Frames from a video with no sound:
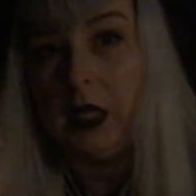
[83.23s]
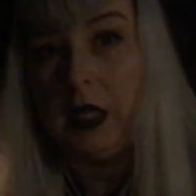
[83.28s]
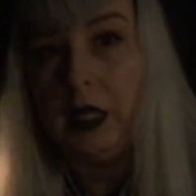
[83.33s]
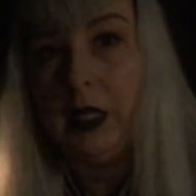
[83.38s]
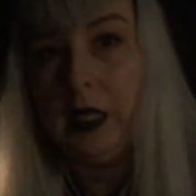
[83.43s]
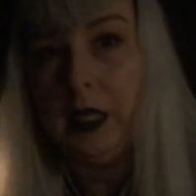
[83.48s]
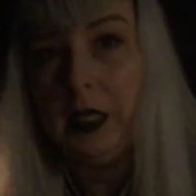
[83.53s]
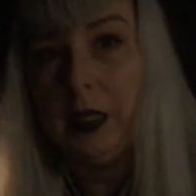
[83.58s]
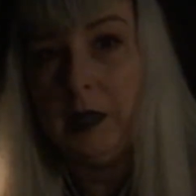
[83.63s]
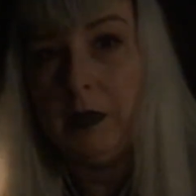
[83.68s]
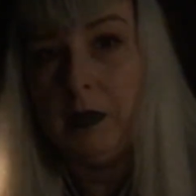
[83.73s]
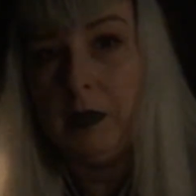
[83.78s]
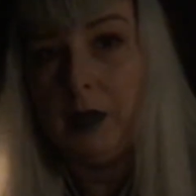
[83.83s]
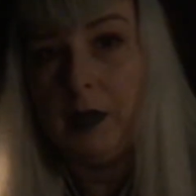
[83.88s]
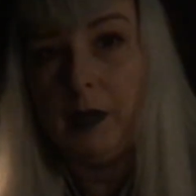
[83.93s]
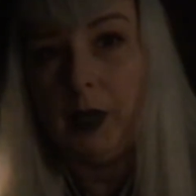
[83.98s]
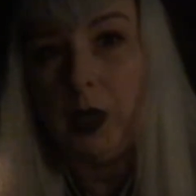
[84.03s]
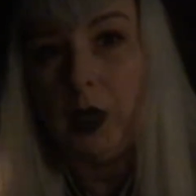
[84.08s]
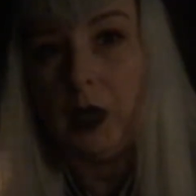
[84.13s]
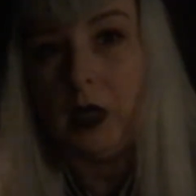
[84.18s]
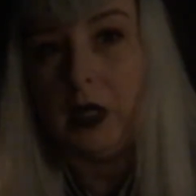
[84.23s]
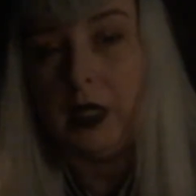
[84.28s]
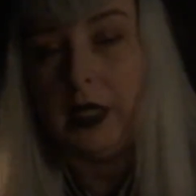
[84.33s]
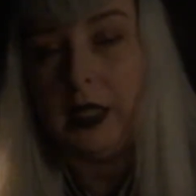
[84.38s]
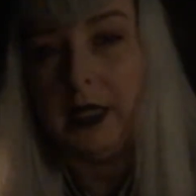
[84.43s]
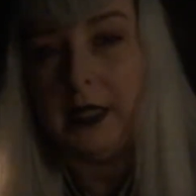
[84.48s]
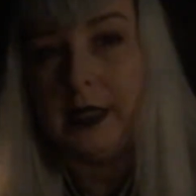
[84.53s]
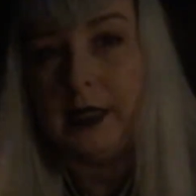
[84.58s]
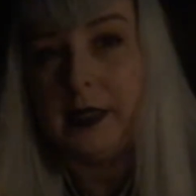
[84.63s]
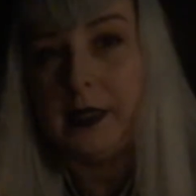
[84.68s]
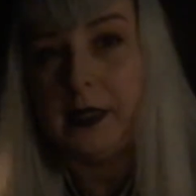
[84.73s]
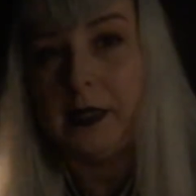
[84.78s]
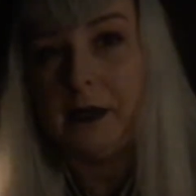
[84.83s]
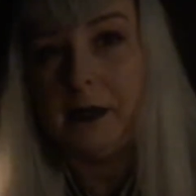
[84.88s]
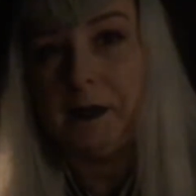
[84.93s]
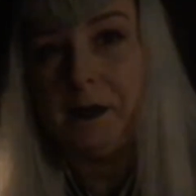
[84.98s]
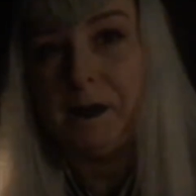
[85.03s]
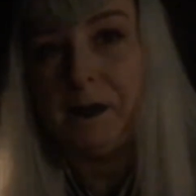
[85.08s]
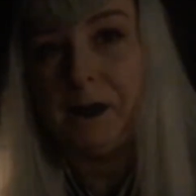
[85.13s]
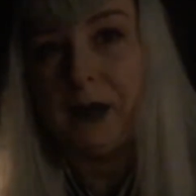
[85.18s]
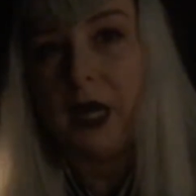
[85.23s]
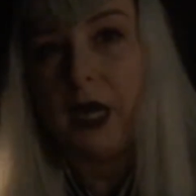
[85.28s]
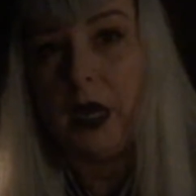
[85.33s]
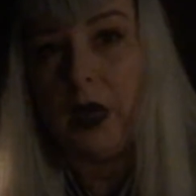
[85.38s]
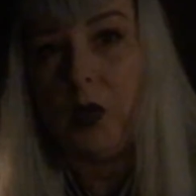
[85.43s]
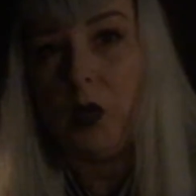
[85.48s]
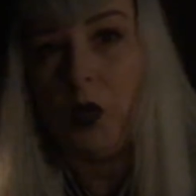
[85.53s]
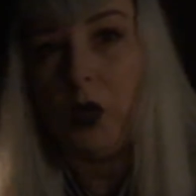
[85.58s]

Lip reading: in my pocket at